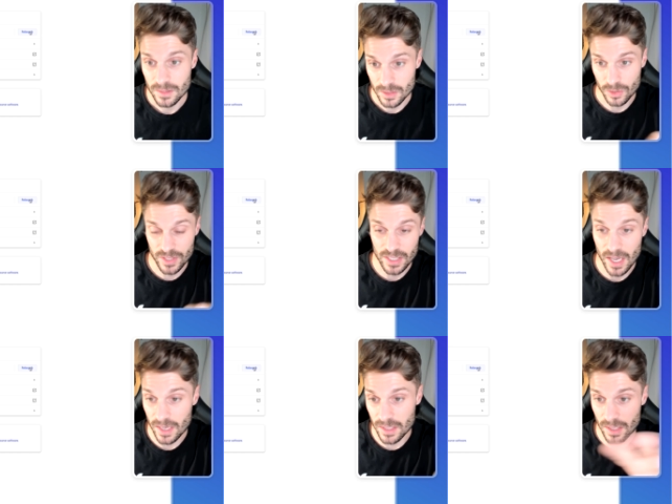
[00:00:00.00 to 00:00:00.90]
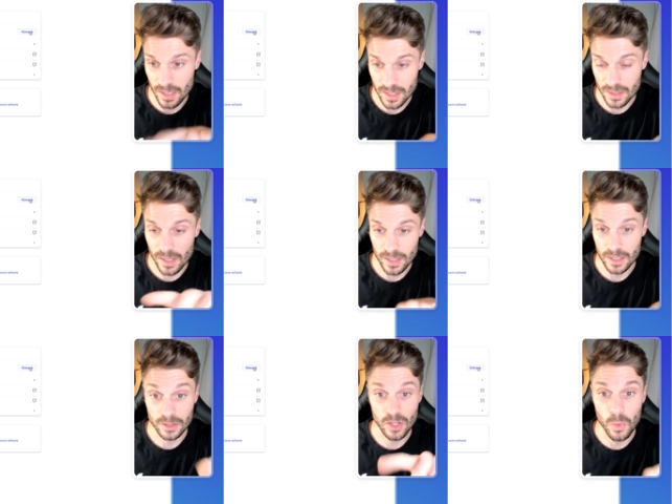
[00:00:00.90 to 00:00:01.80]
You'll see a, a uh,
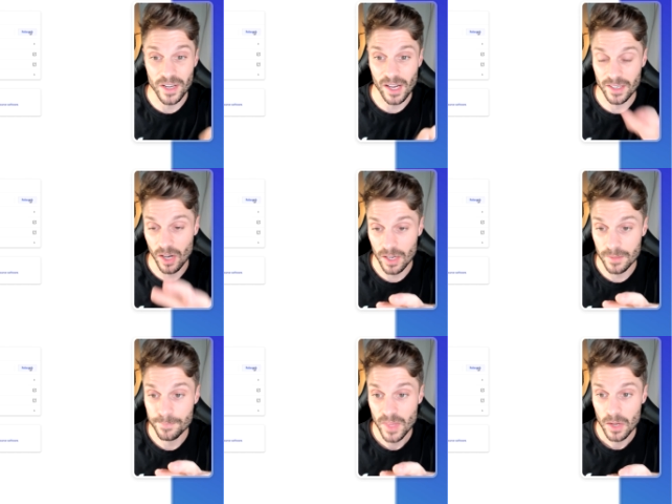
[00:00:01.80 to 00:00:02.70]
loading icon.